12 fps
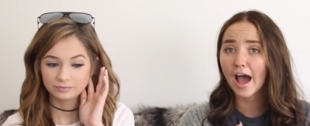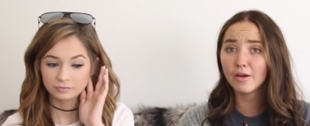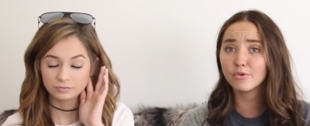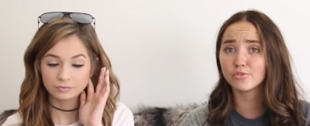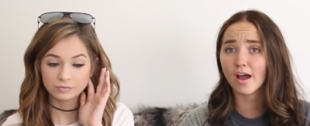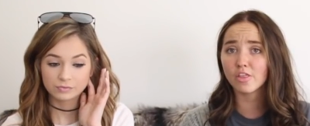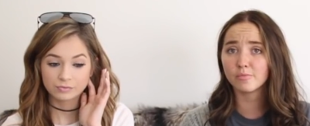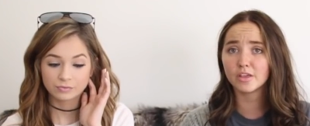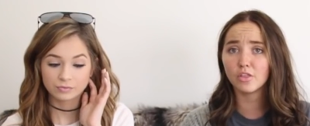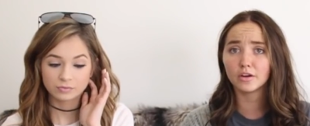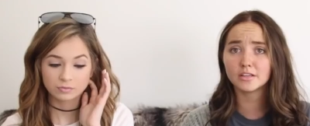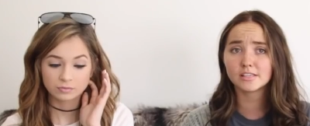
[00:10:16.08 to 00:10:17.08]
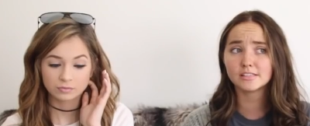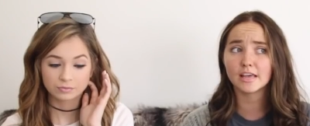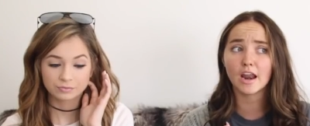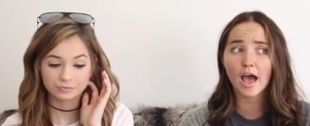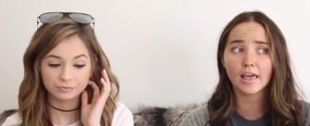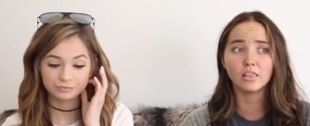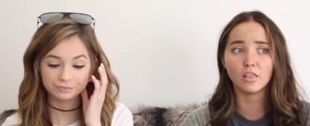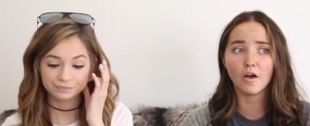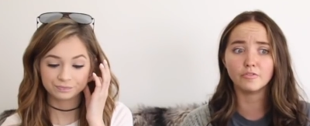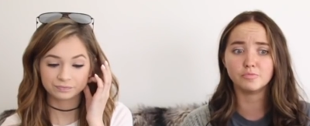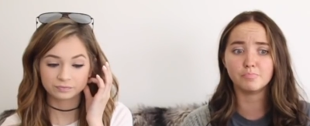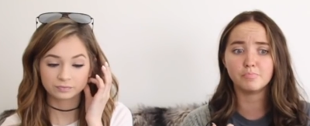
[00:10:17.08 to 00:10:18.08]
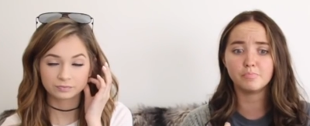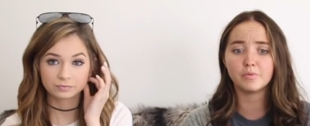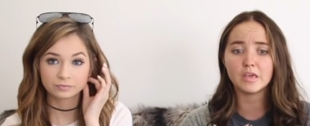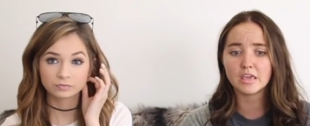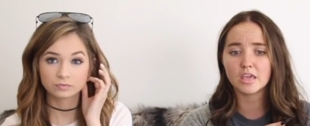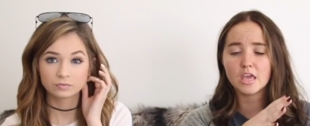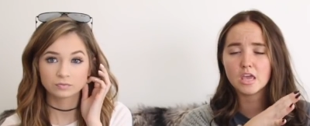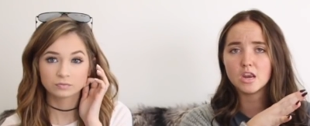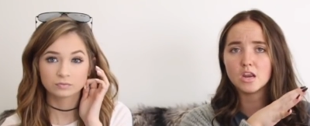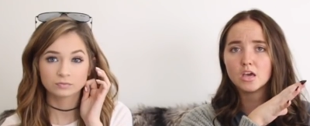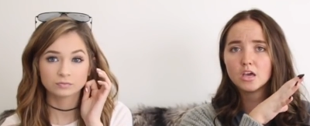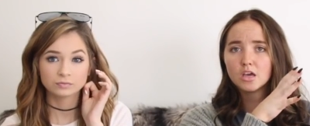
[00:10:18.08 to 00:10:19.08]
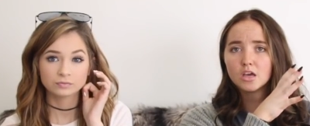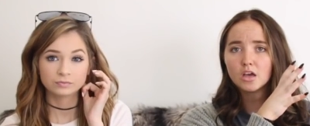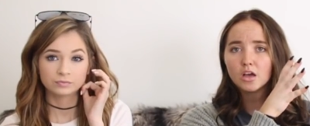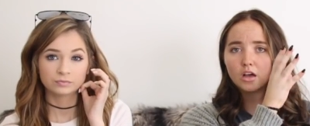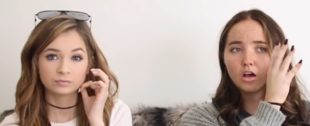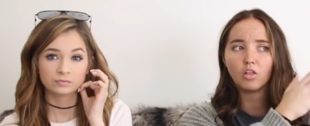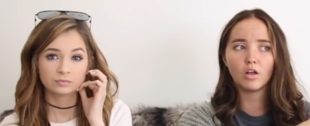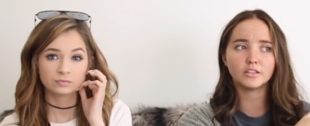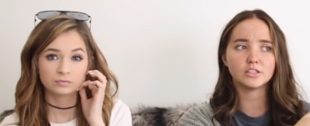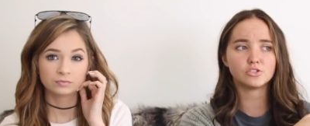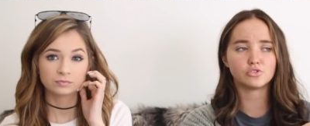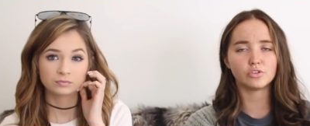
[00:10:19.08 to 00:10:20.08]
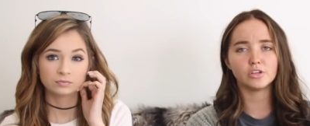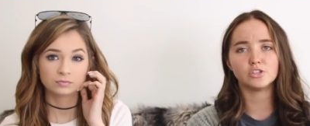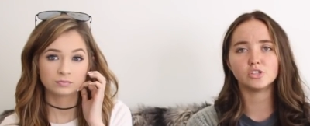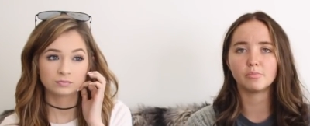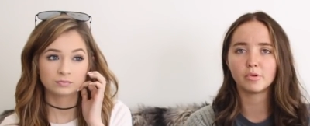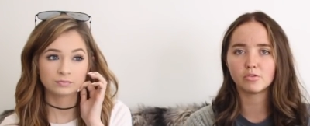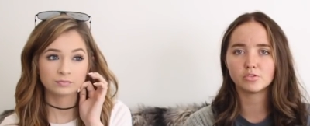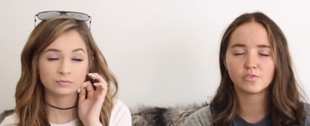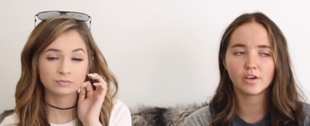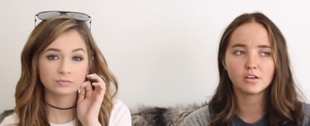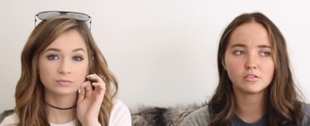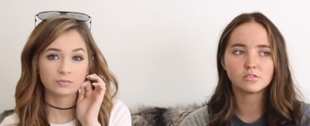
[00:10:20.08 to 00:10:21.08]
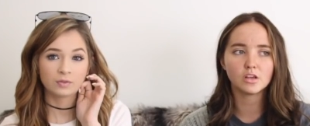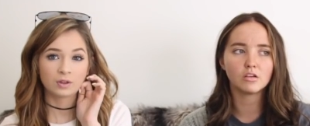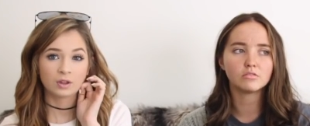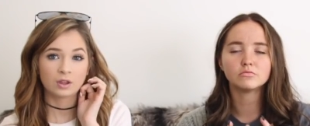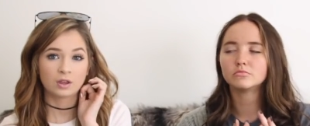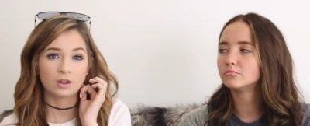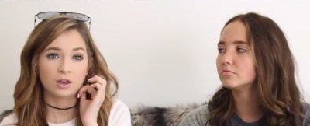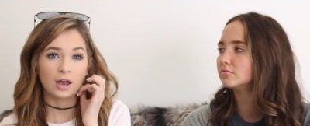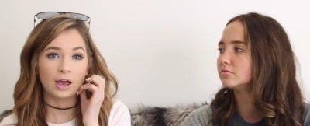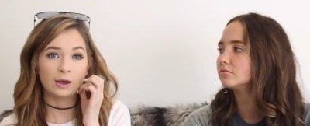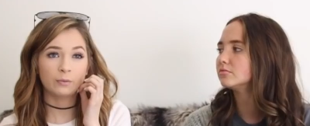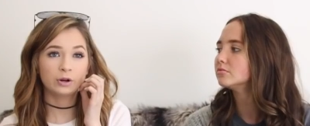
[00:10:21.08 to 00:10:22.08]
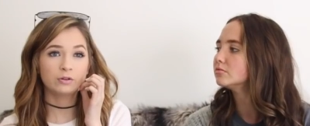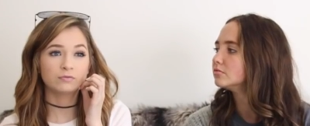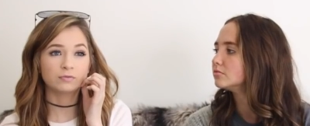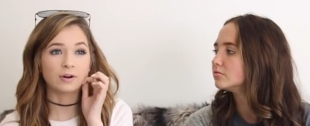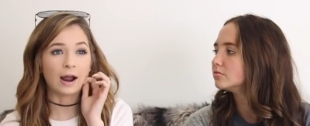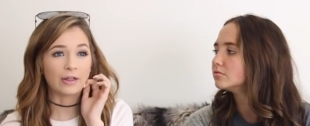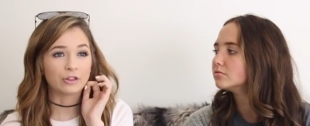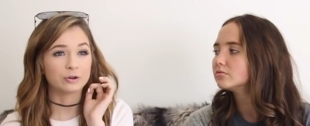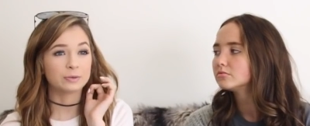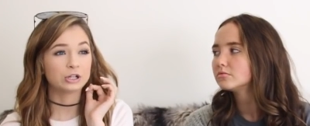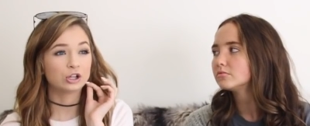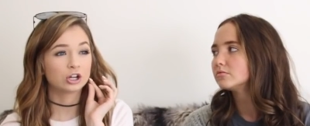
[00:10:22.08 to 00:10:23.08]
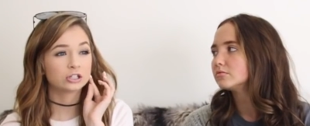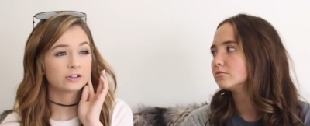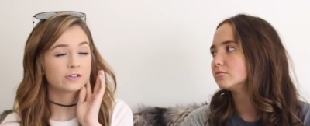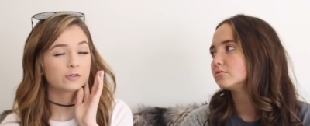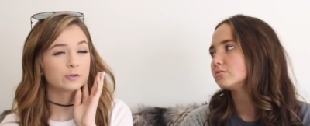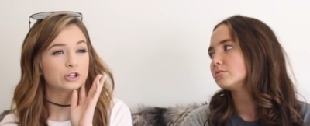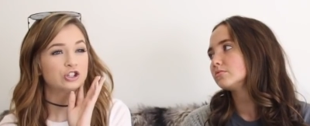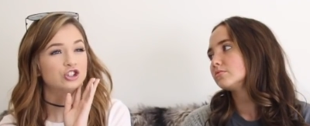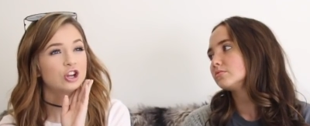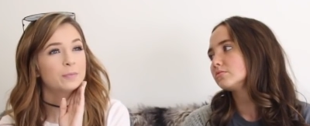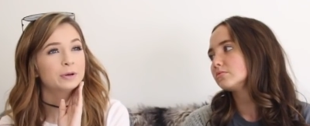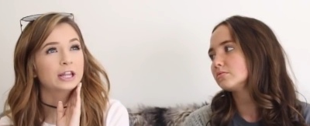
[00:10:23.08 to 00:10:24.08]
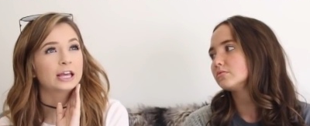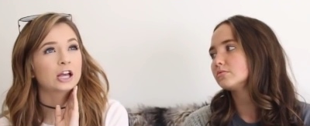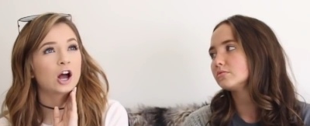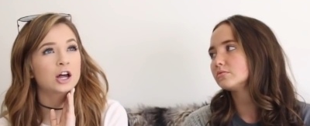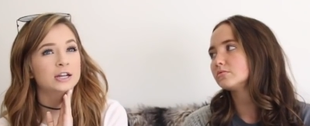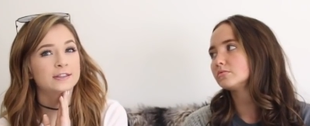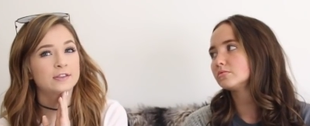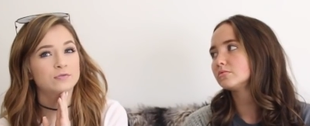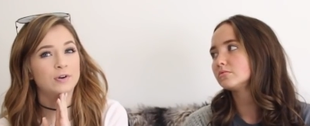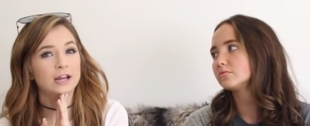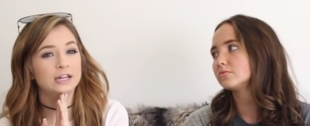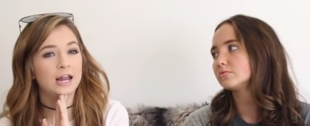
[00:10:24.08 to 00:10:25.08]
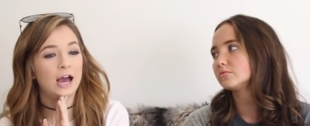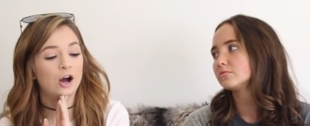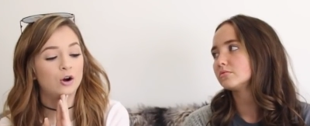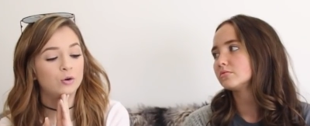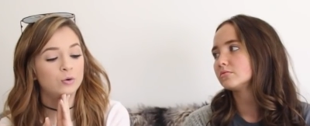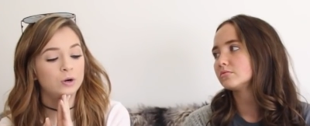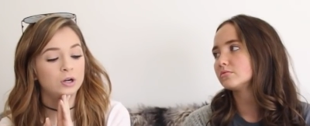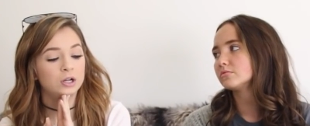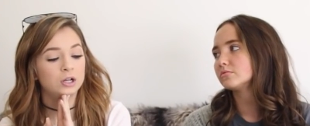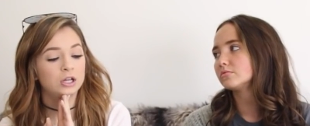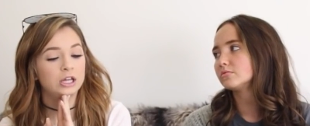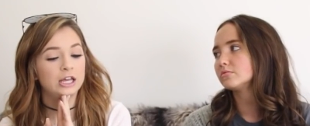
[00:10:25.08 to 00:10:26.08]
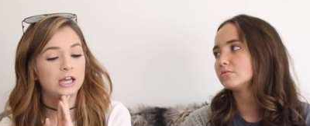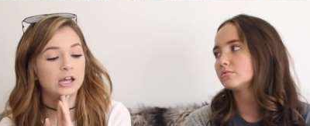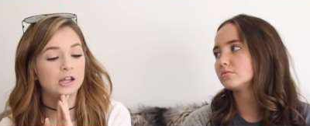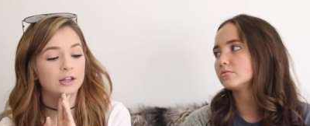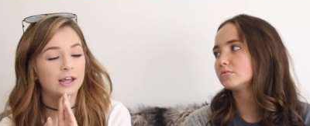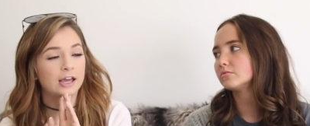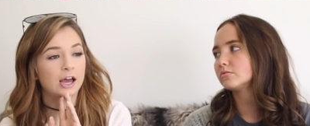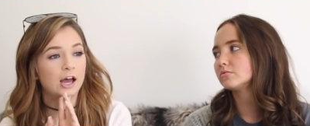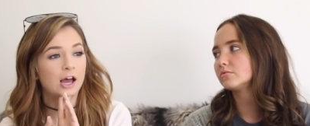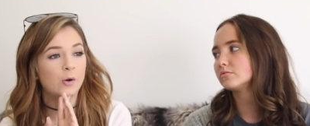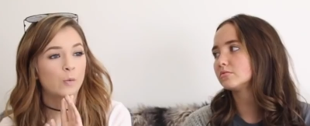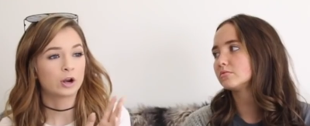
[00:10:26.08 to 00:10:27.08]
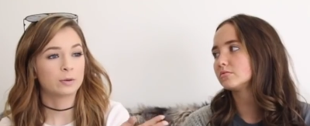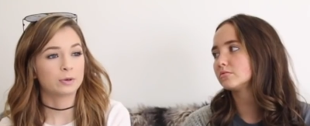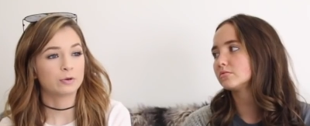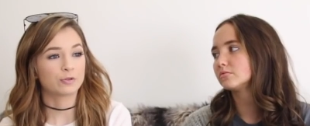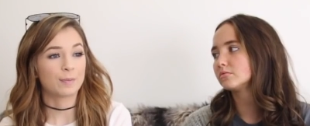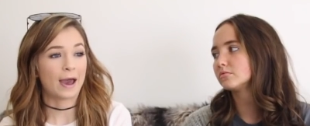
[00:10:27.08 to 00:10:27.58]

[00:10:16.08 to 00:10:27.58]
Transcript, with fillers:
Speaker 1: I would rather be in long distance and I loved being in a long distance relationship, like it was fun. So
Speaker 2: I wouldn't rather be in a long distance relationship, but like honestly right now, like I want to be with